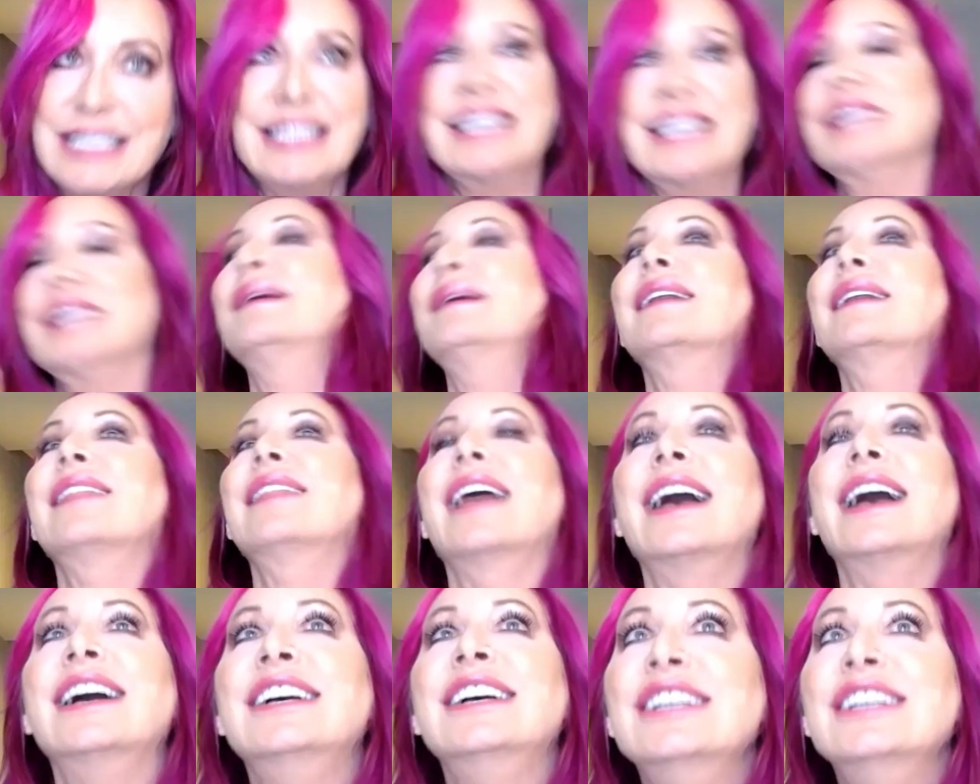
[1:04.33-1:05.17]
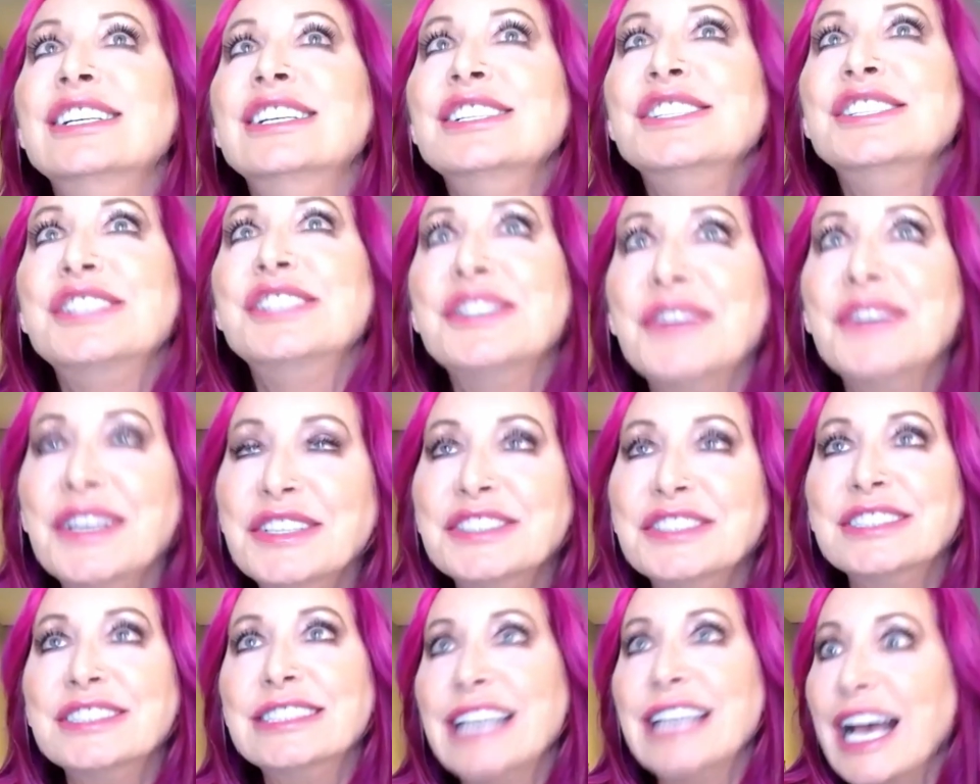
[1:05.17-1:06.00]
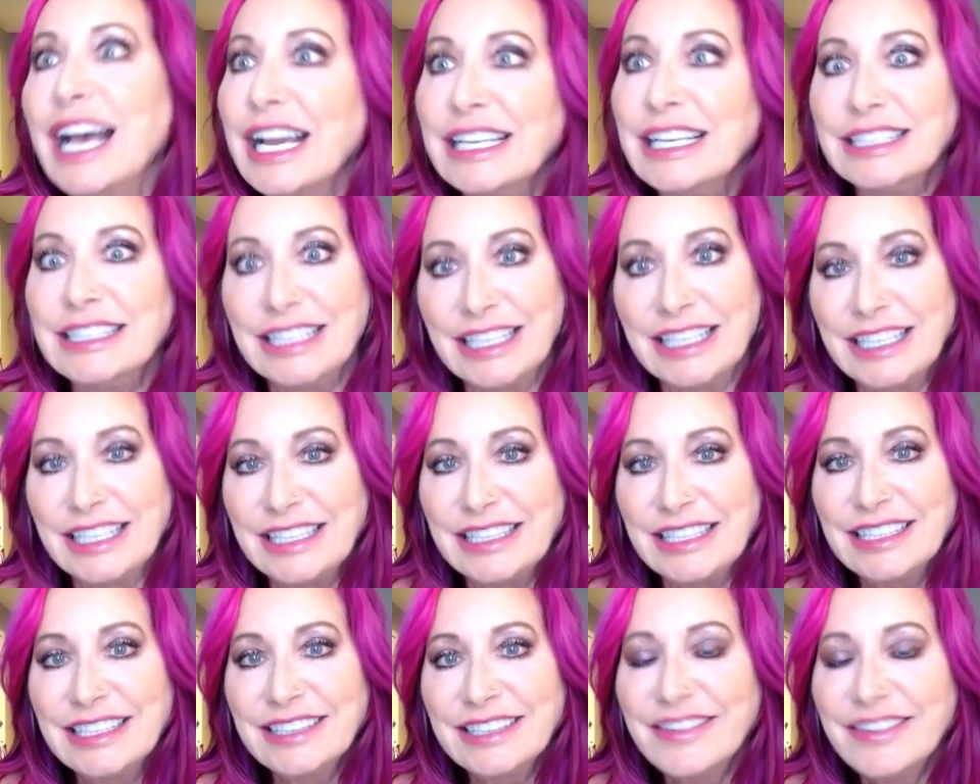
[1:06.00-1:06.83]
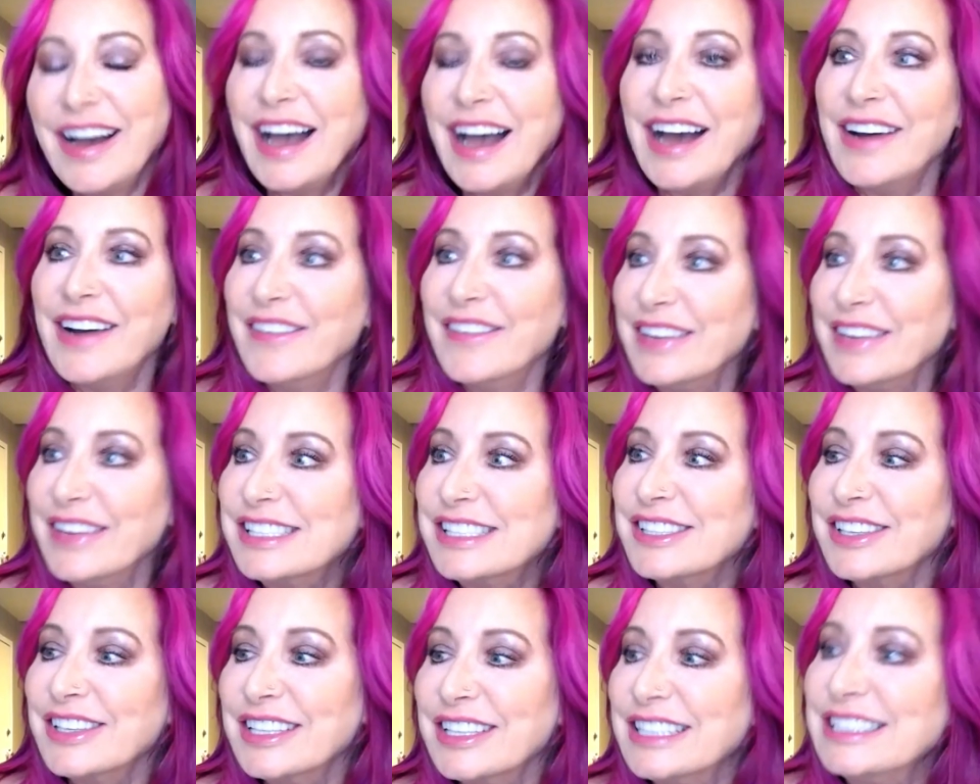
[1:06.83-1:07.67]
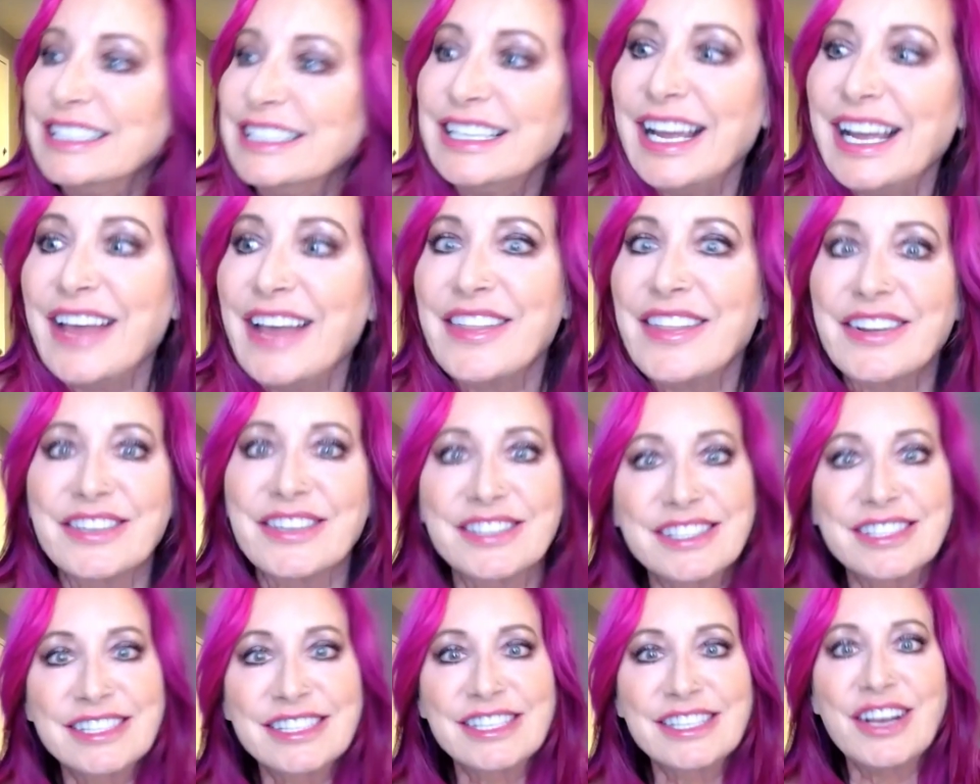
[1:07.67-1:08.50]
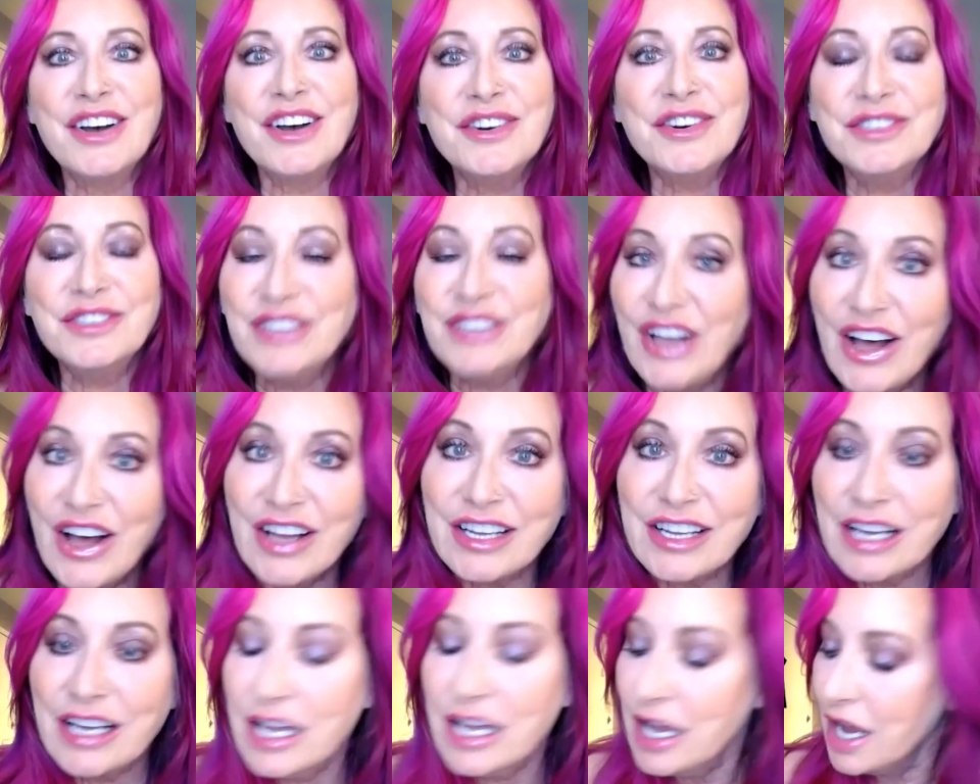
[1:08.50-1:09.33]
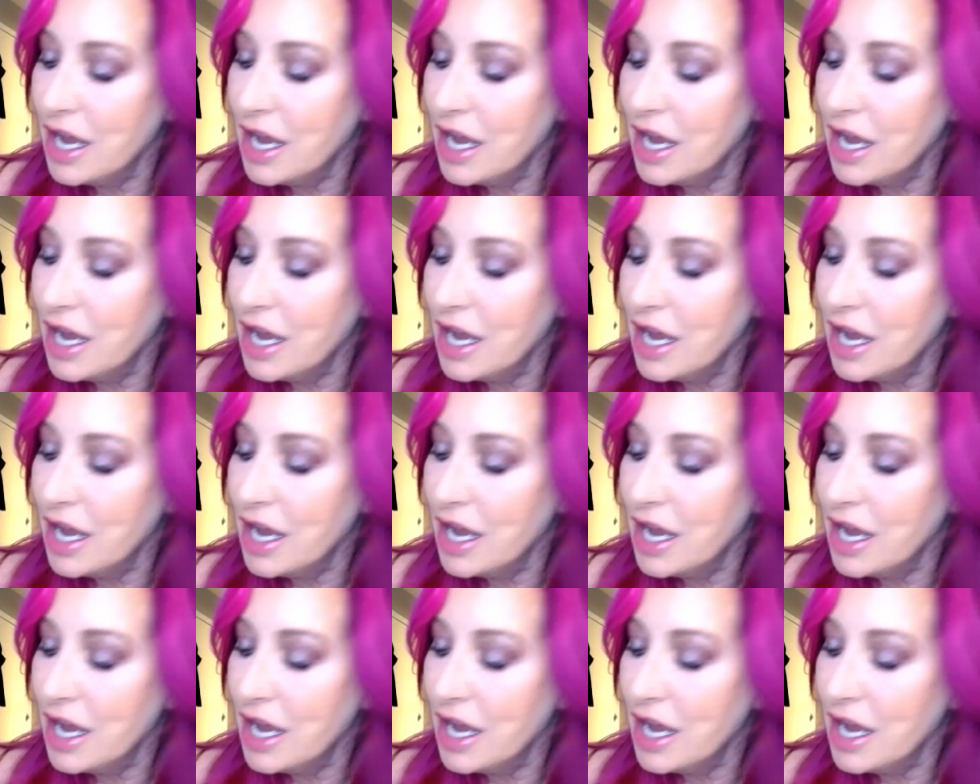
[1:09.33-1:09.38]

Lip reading: Think about that. 290. Wow, we started together so long.